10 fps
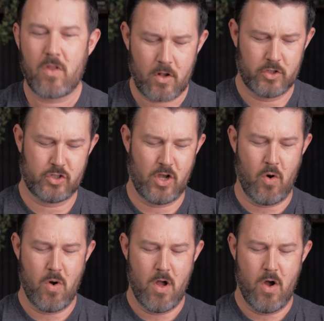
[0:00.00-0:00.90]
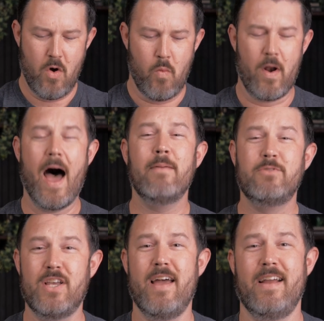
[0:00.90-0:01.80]
So what I'm
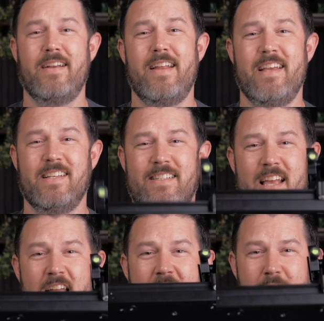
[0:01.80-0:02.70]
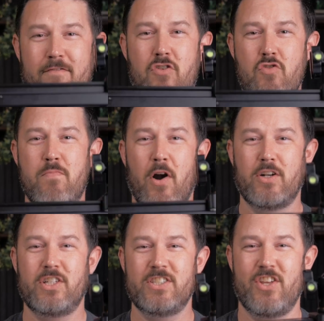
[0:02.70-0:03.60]
saying is, if you
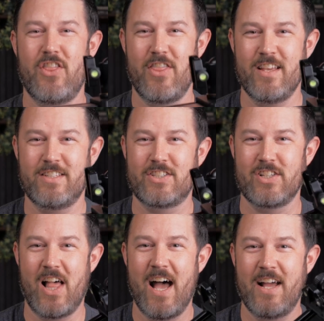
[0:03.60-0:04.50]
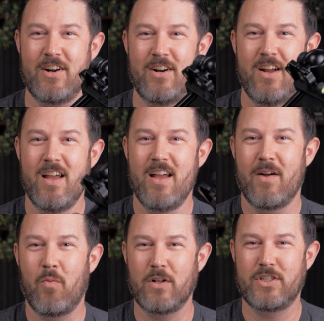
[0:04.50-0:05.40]
purchase this slider,
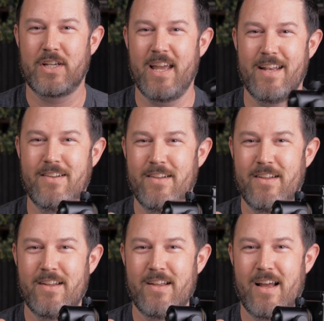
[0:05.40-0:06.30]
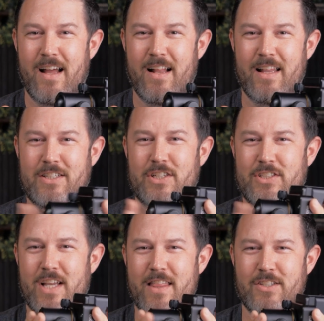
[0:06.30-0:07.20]
once again, let's just
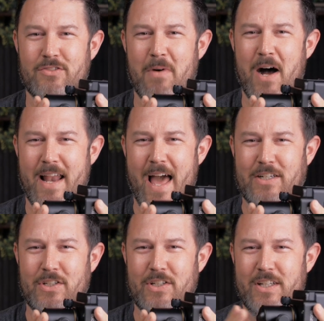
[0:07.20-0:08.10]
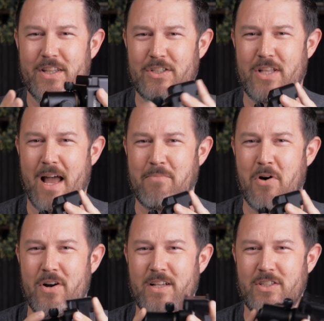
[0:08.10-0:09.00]
say this is mine, actually. This top
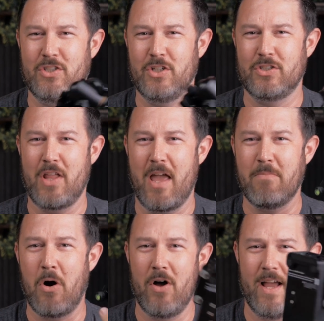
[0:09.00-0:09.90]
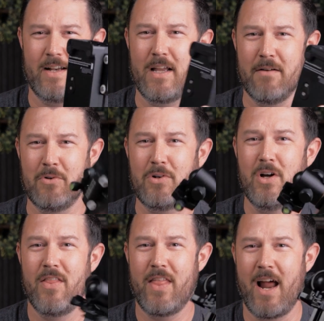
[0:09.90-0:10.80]
part is just a ball head gimbal
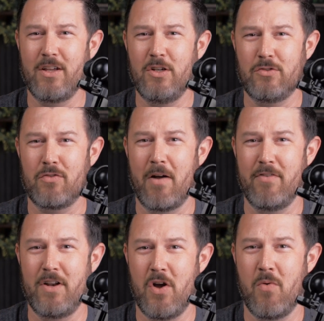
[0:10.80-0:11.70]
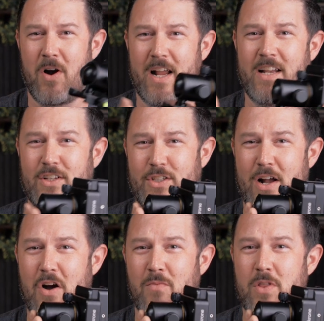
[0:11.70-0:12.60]
that I use for my video work. It does not
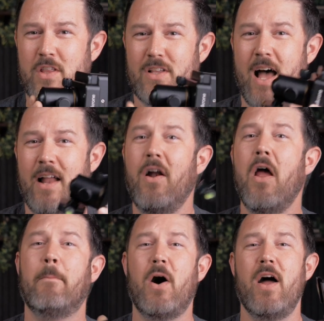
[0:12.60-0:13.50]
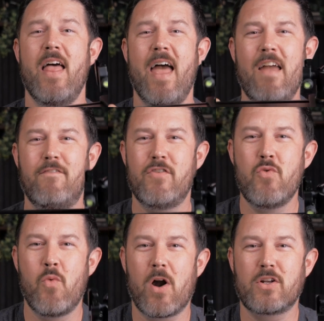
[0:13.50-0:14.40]
come with the slider. But if you
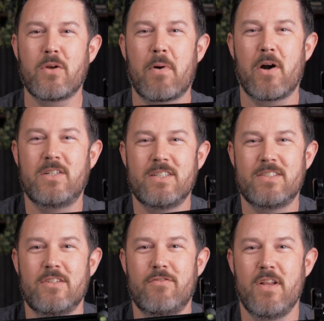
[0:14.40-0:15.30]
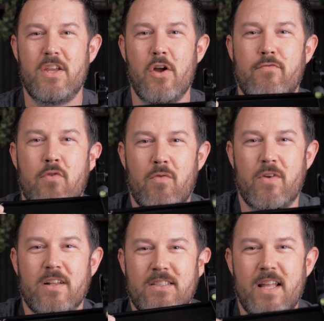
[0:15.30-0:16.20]
were to purchase this video for
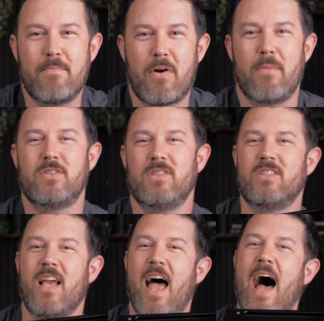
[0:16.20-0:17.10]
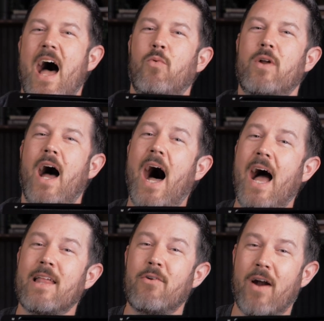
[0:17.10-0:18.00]
real estate purposes, I would
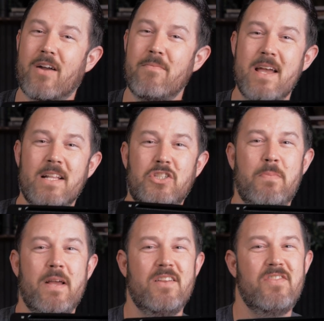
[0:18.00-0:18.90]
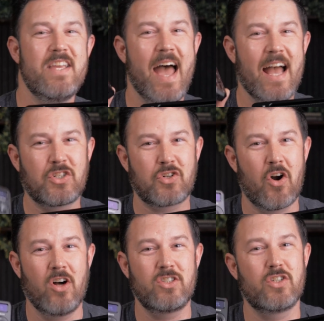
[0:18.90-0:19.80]
highly recommend spending the extra
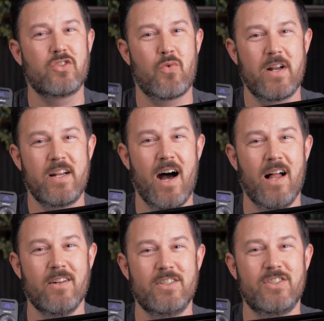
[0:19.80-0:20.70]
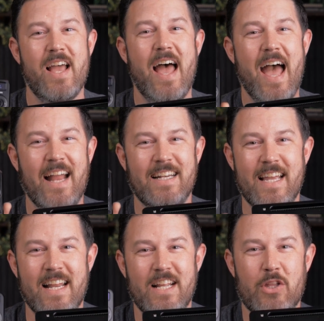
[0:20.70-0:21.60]
$120 and
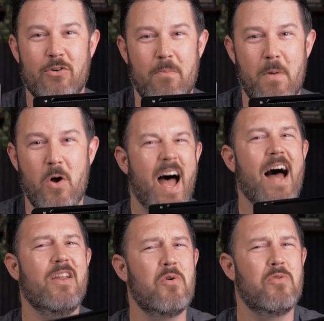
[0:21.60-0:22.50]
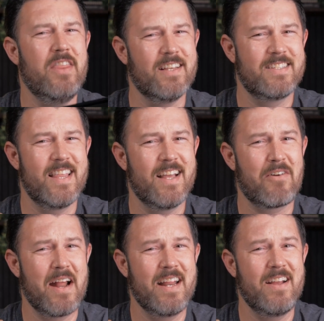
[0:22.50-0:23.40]
getting the remote. I know this thing
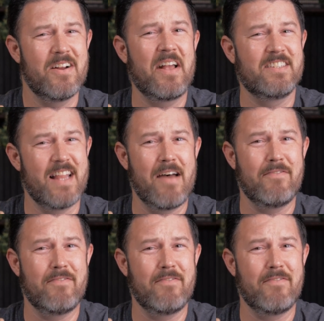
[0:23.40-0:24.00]
right here is not